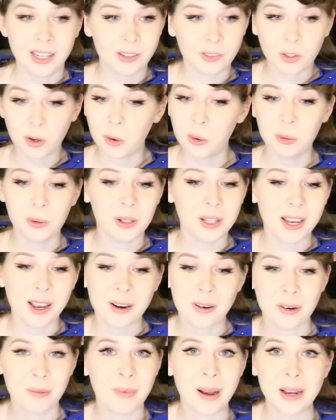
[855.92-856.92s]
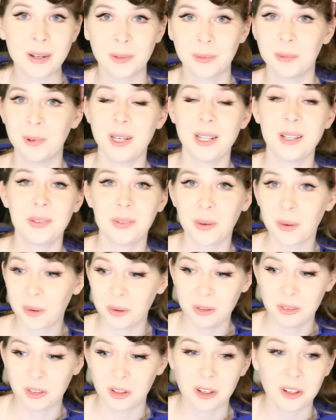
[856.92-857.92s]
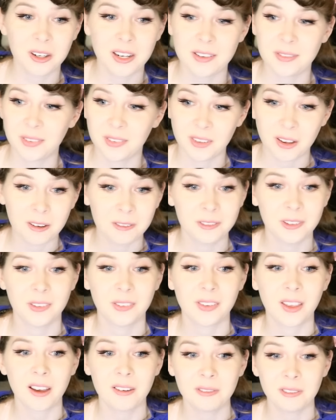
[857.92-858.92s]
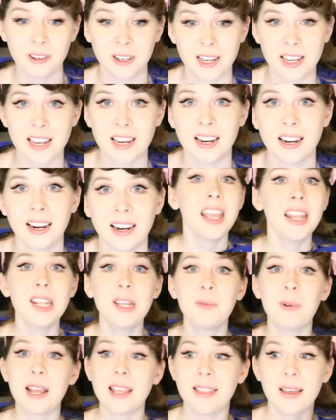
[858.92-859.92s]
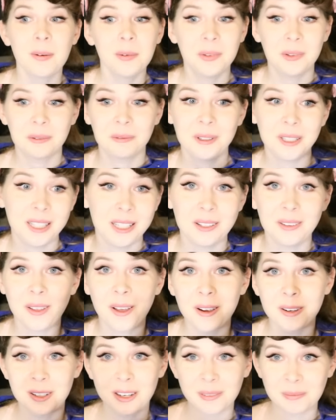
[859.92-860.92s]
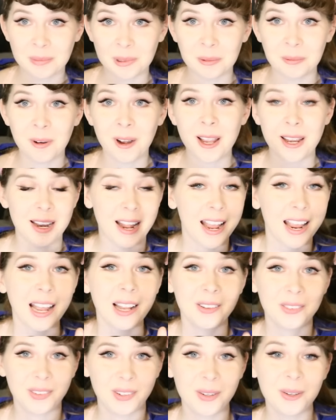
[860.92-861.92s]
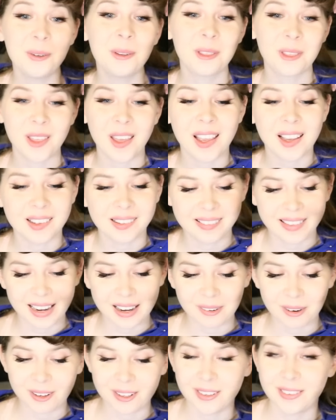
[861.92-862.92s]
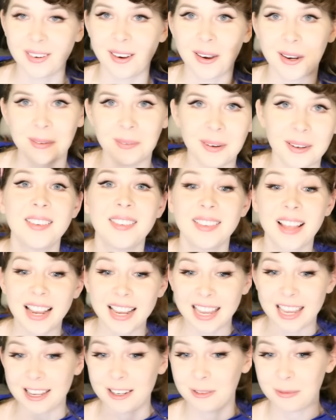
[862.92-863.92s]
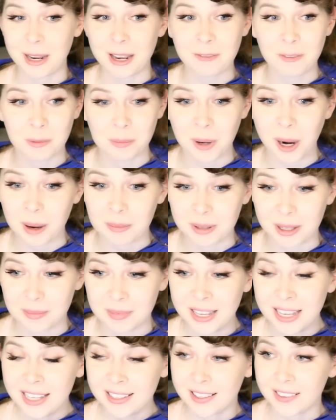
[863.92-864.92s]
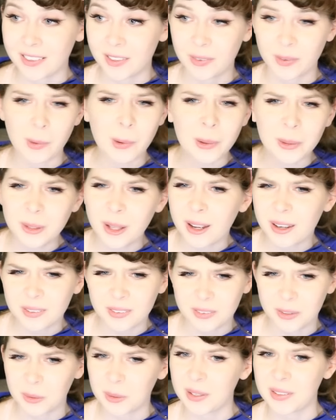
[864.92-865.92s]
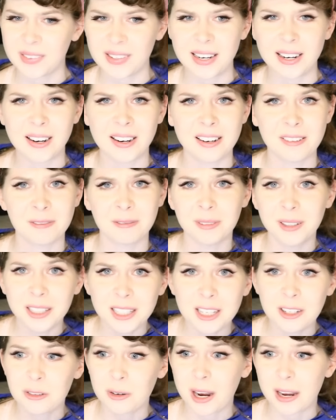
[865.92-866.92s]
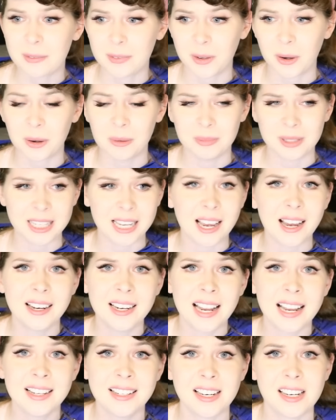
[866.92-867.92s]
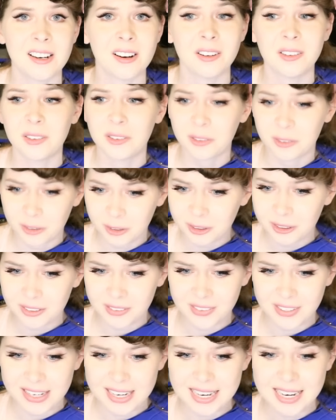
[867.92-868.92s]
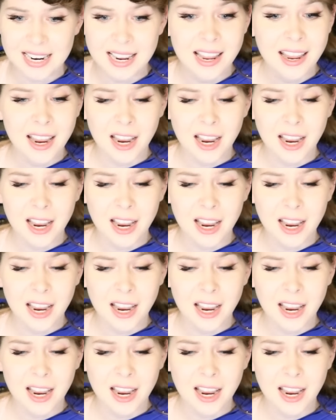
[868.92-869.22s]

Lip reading: it totally undermines Woody's whole journey of self-discovery discovery here. Anyway, that was a really long number one. I had two things that I wanted to talk about. Second, we have the problem that this whole Lost Toys narrative really drives home the unending uncertainty